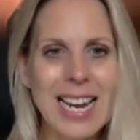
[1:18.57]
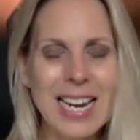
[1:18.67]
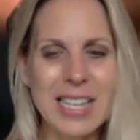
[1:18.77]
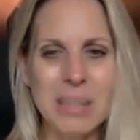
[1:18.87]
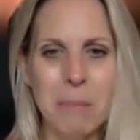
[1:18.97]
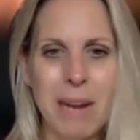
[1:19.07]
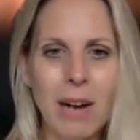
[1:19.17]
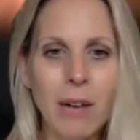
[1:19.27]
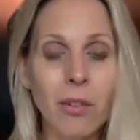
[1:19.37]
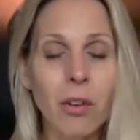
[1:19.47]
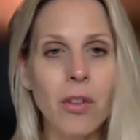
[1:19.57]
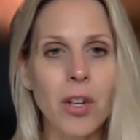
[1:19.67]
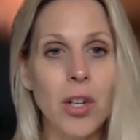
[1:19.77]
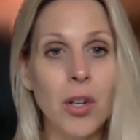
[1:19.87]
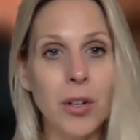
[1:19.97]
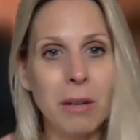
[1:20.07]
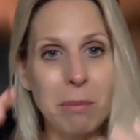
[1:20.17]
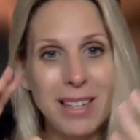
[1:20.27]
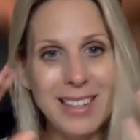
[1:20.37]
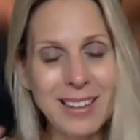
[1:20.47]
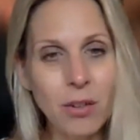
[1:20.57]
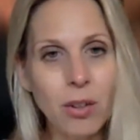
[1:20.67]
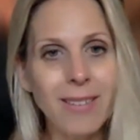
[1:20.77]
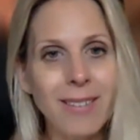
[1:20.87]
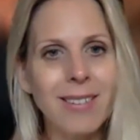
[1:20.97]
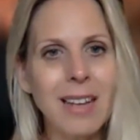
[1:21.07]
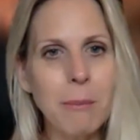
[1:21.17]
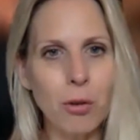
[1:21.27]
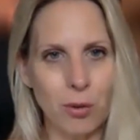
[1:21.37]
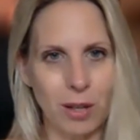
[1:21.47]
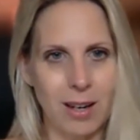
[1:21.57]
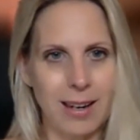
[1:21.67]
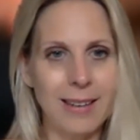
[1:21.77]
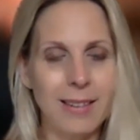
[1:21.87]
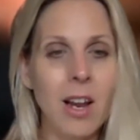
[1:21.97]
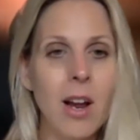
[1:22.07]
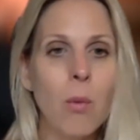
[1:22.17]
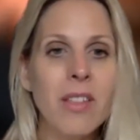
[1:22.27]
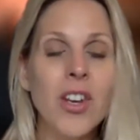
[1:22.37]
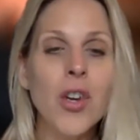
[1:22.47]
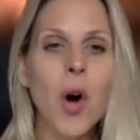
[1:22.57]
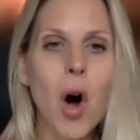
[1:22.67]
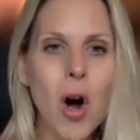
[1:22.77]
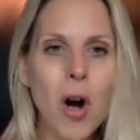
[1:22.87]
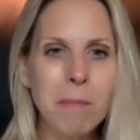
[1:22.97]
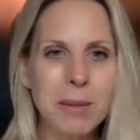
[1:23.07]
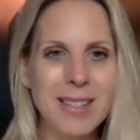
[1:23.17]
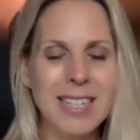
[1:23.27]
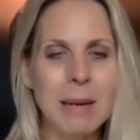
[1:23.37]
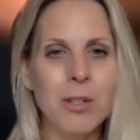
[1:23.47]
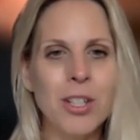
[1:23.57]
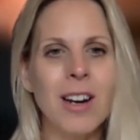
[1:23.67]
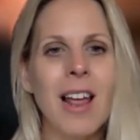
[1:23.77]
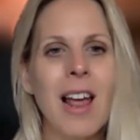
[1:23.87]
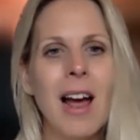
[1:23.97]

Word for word: is about so that you can begin to conceptualize within your own perception